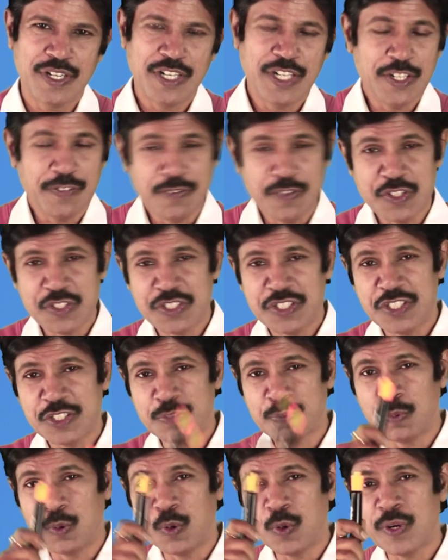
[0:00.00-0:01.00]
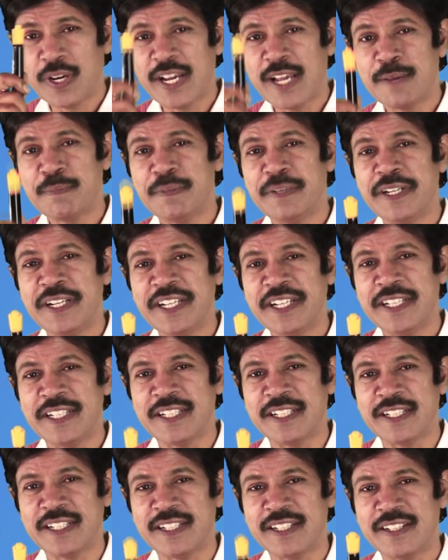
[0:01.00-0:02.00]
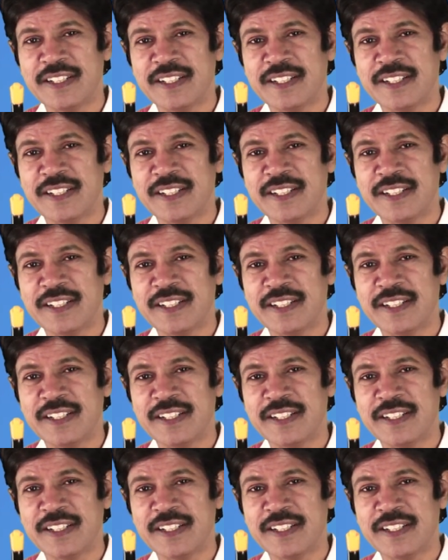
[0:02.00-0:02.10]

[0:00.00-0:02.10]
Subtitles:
Diffusion is more rapid in